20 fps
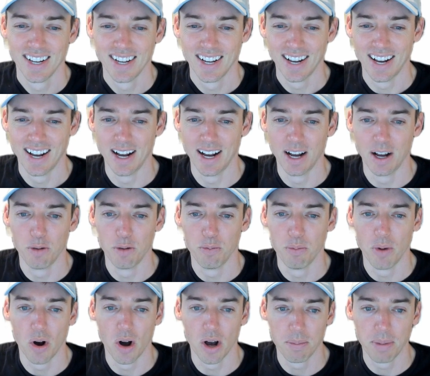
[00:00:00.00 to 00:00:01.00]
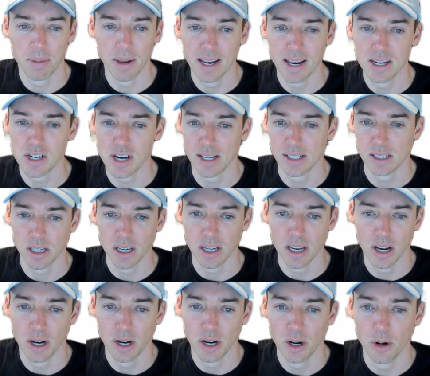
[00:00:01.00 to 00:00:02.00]
On-page
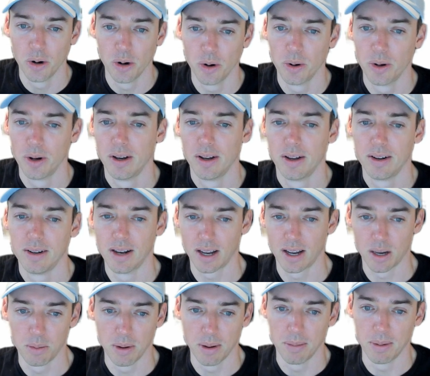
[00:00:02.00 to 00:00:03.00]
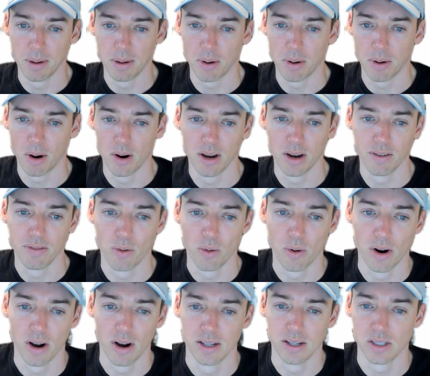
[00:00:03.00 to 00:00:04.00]
SEO, not going to be a big priority for
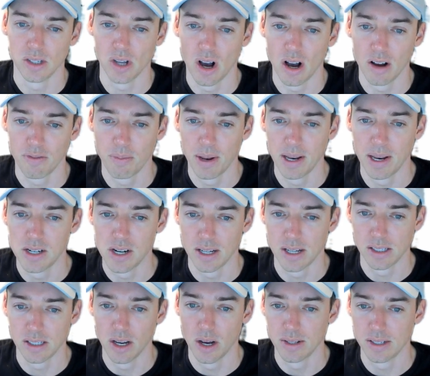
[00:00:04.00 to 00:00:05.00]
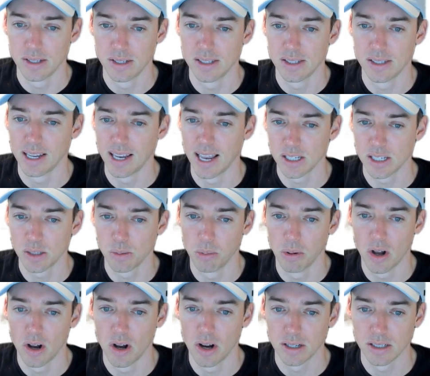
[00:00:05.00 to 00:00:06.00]
us. Off-page SEO, this is the guest
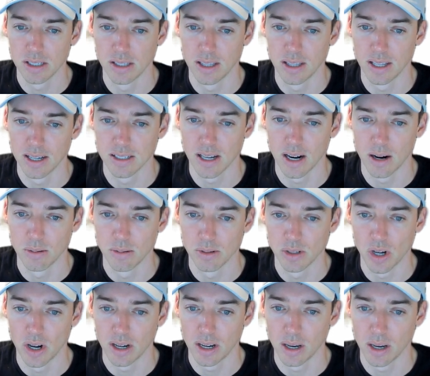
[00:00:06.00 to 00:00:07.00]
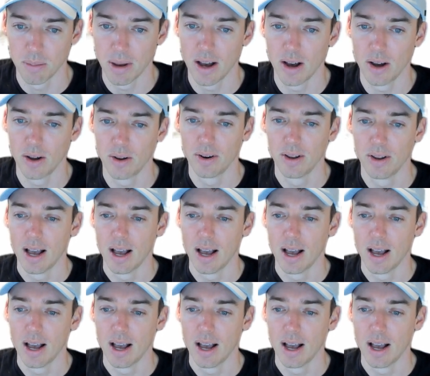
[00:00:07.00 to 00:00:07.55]
blogs and things that I was talking about.